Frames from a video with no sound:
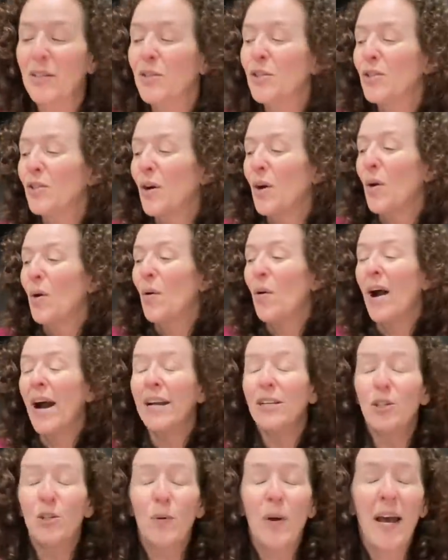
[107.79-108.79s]
So I
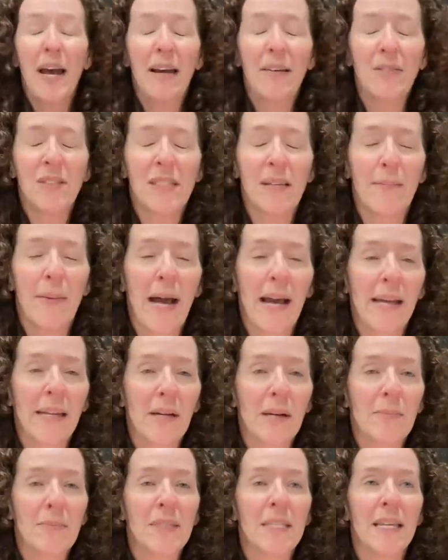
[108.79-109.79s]
do have some
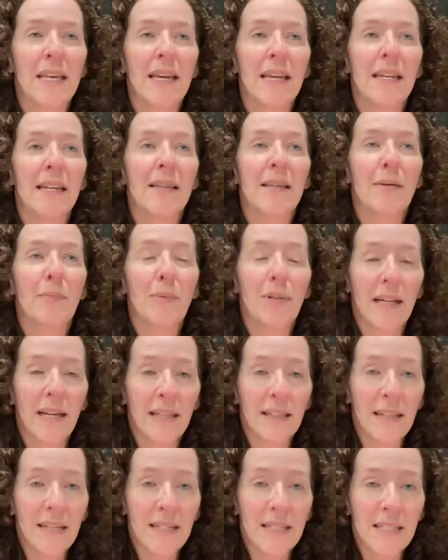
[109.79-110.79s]
items in the
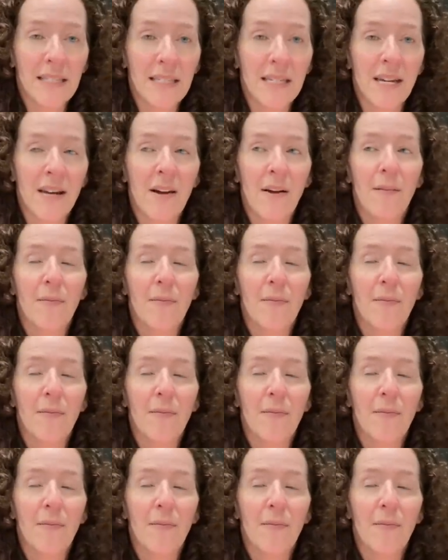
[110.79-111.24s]
playlist